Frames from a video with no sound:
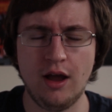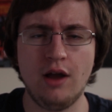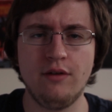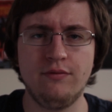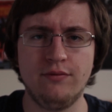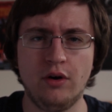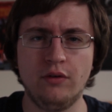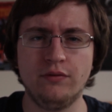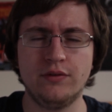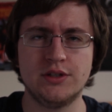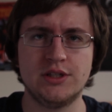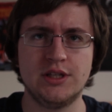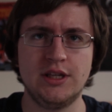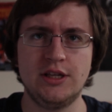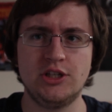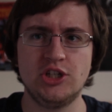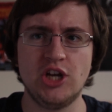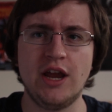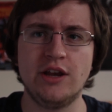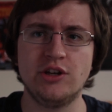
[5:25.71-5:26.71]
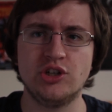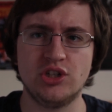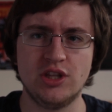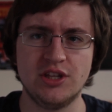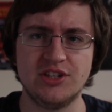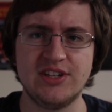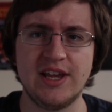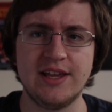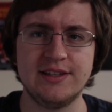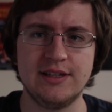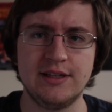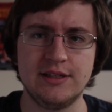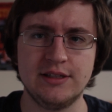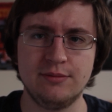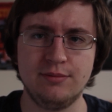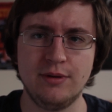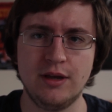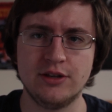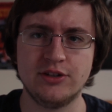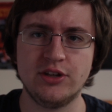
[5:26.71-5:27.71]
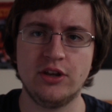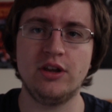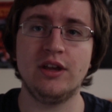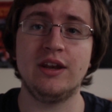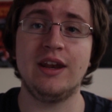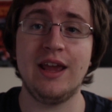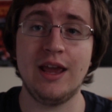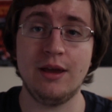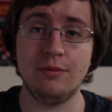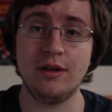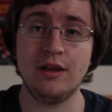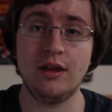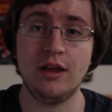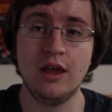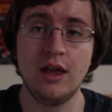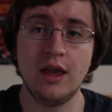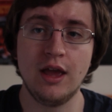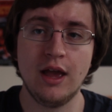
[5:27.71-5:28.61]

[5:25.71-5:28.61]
I've obviously changed the settings a bit so you can hear me,